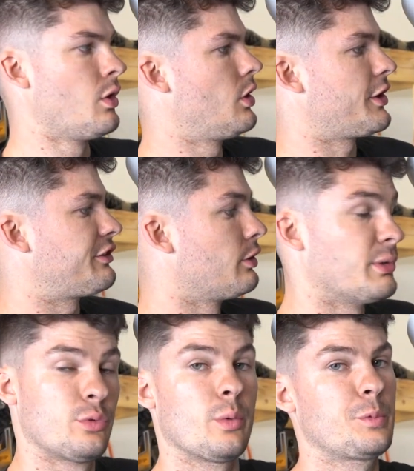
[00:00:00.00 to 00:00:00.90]
Okay, so
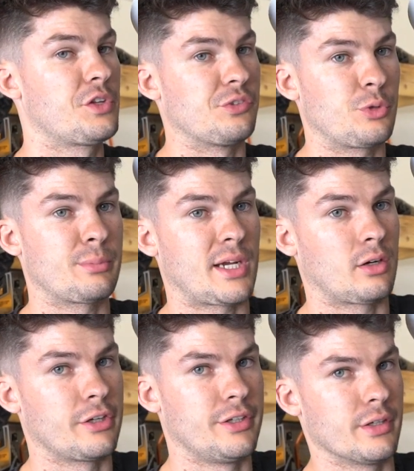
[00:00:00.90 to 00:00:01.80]
before we put the spring back
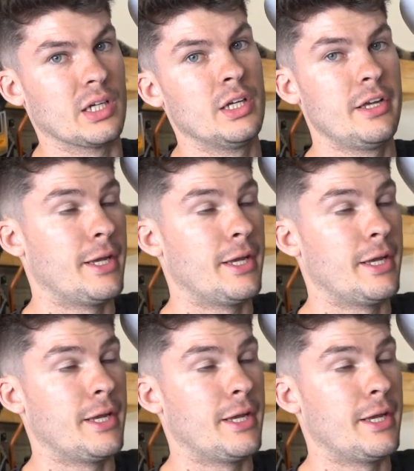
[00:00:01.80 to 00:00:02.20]
on here